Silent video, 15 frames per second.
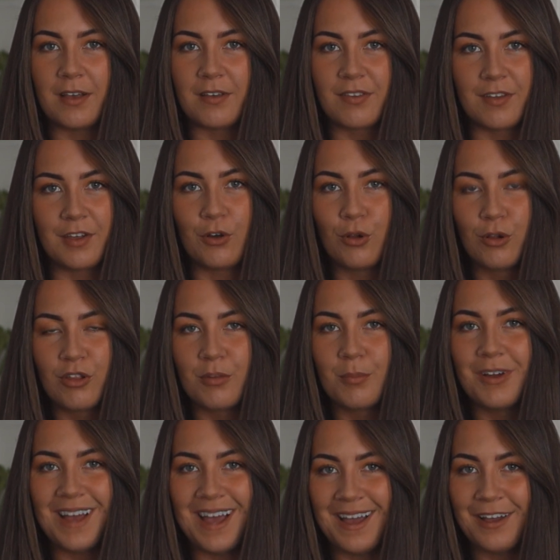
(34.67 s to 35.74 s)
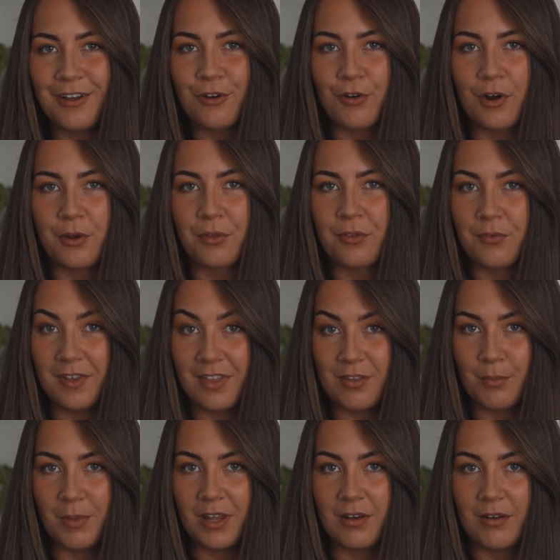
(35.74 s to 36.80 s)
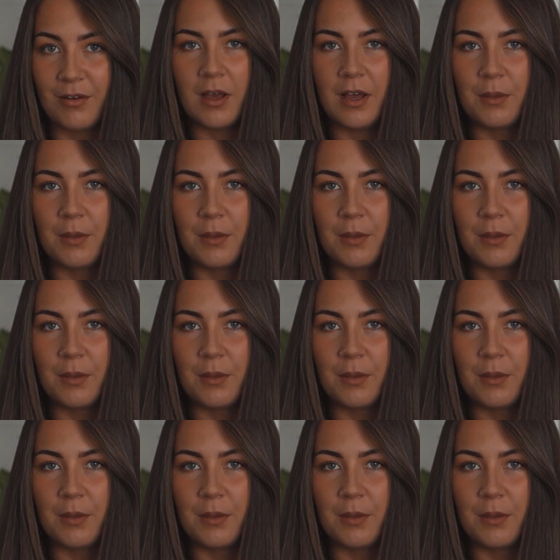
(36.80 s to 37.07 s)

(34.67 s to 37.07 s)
as the ultimate hair growth vitamin.